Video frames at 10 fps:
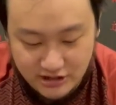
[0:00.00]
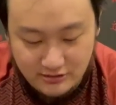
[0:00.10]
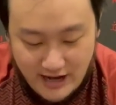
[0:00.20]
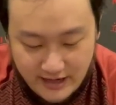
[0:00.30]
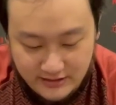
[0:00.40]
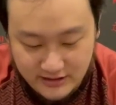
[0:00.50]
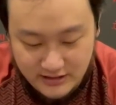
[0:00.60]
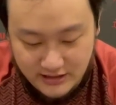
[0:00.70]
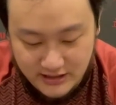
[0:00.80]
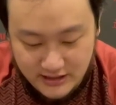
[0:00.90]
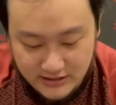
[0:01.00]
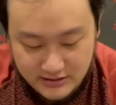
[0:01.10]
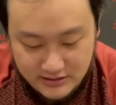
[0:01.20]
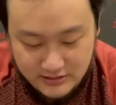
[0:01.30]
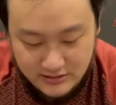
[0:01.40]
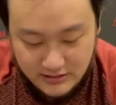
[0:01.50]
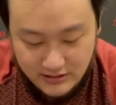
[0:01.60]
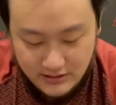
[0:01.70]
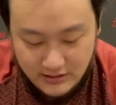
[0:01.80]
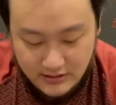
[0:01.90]
General idea is
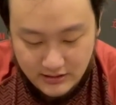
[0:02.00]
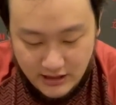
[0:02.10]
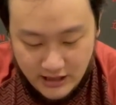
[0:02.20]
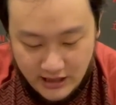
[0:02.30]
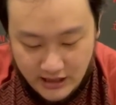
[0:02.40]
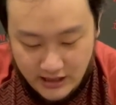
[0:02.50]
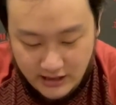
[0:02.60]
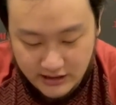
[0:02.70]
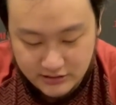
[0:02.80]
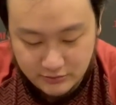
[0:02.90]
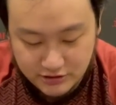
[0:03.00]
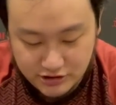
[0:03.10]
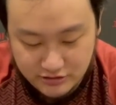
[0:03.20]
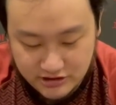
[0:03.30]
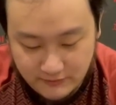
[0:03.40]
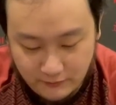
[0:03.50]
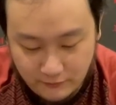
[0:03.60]
I guess we'll show some